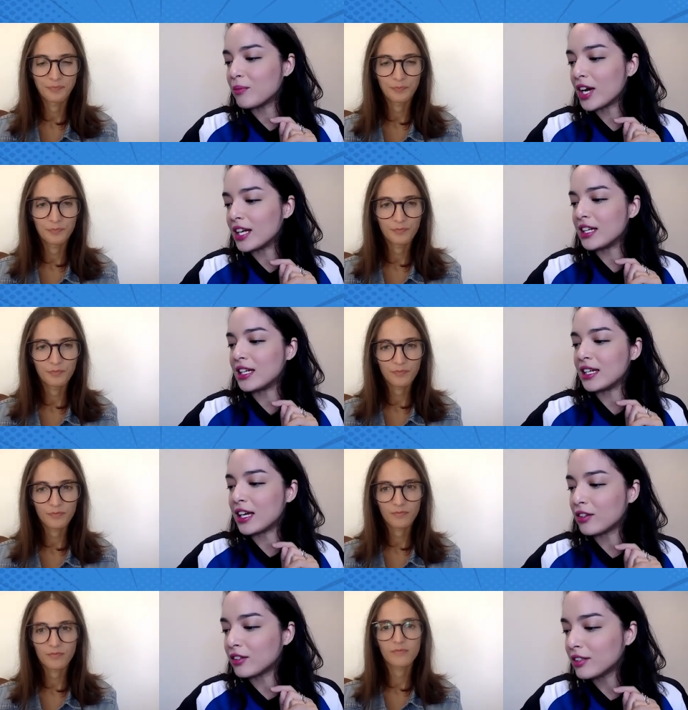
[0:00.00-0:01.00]
Speaker 1: writing it
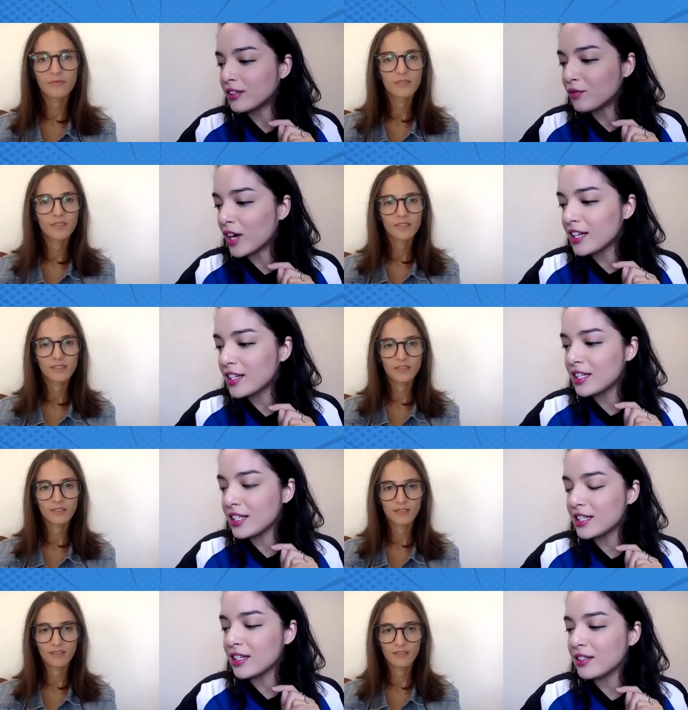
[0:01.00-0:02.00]

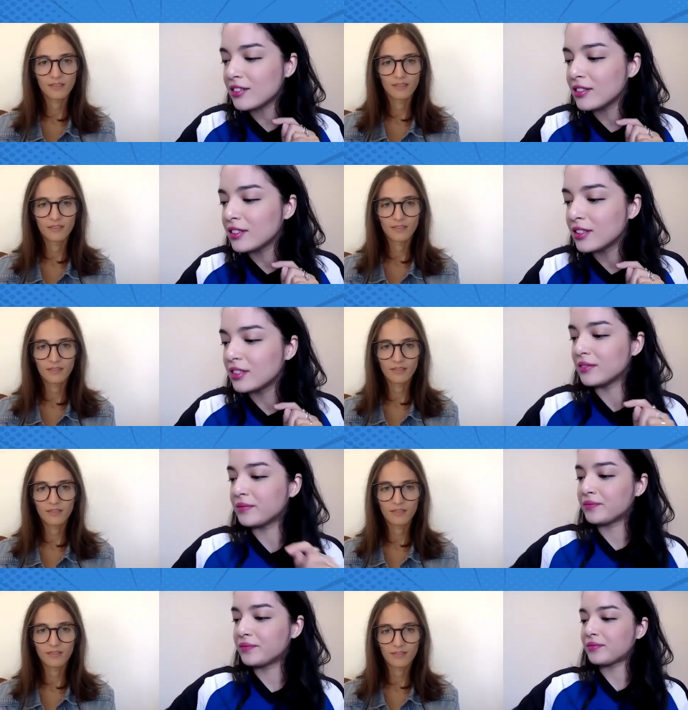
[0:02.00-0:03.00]
down.
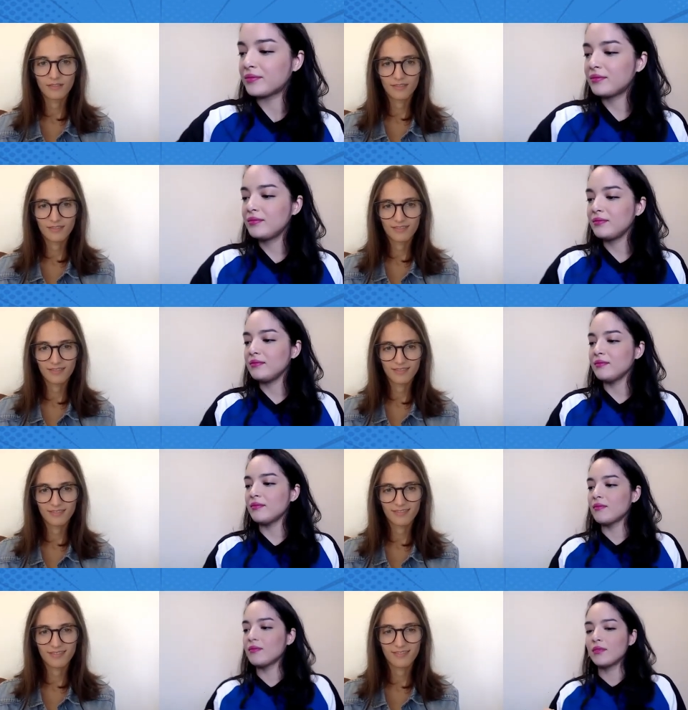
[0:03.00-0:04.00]

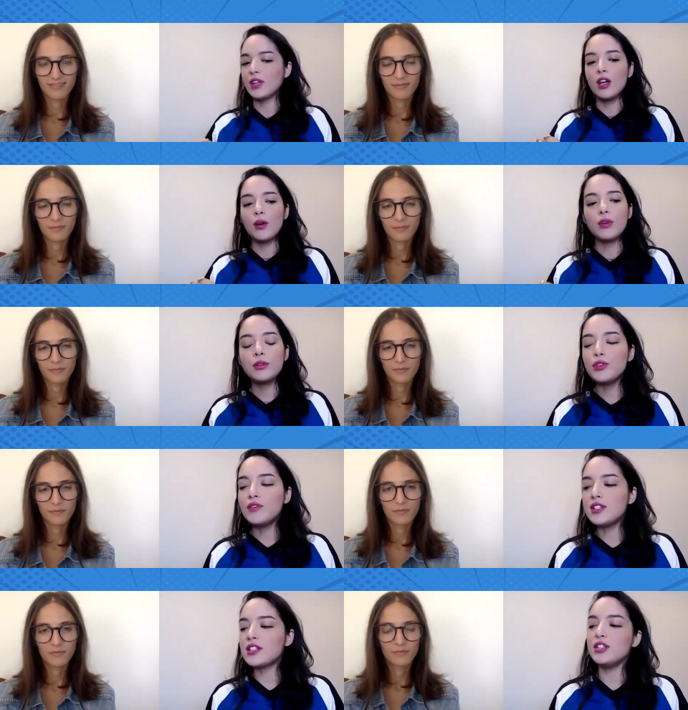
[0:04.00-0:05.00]
What are
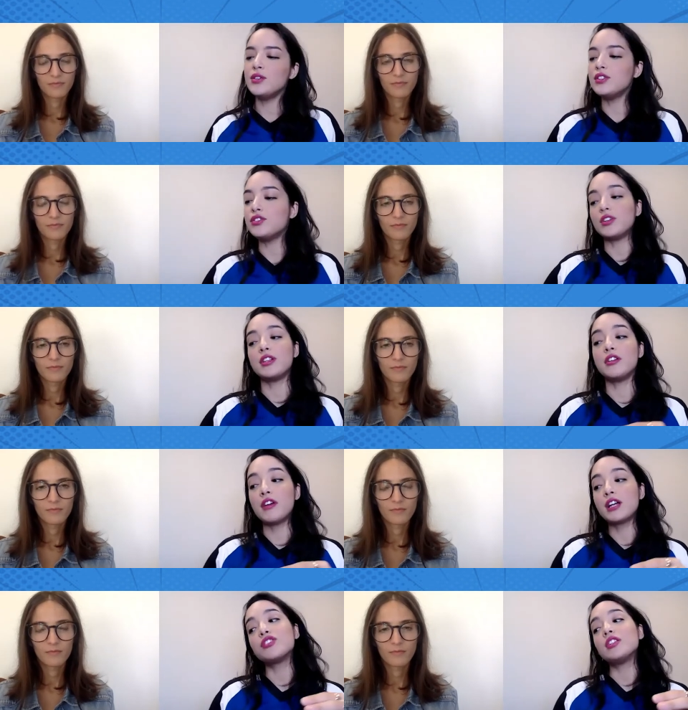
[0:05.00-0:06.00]
movies that you enjoy that are
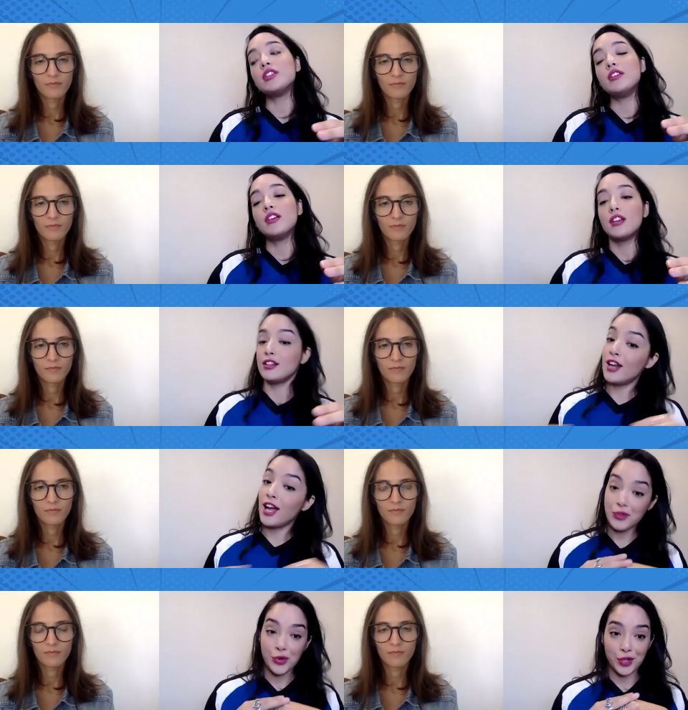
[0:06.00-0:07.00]
actually not
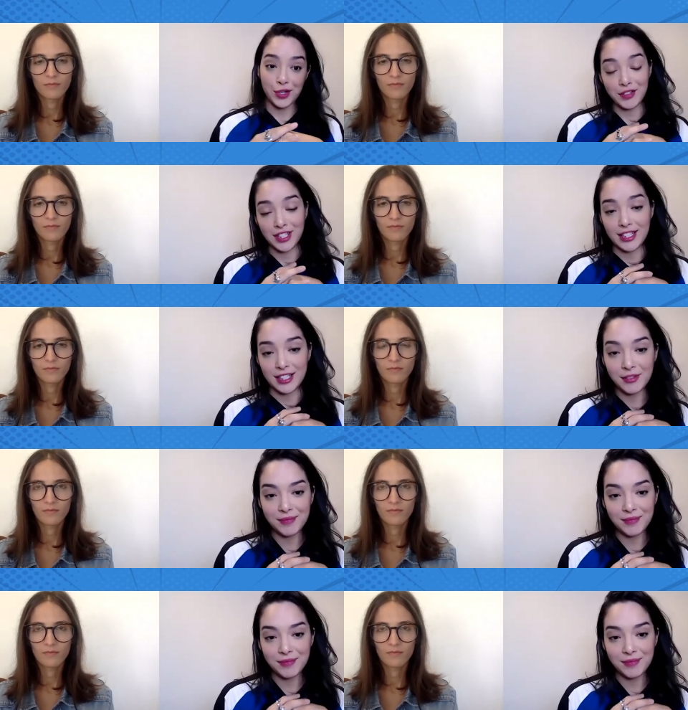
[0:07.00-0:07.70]
horror related?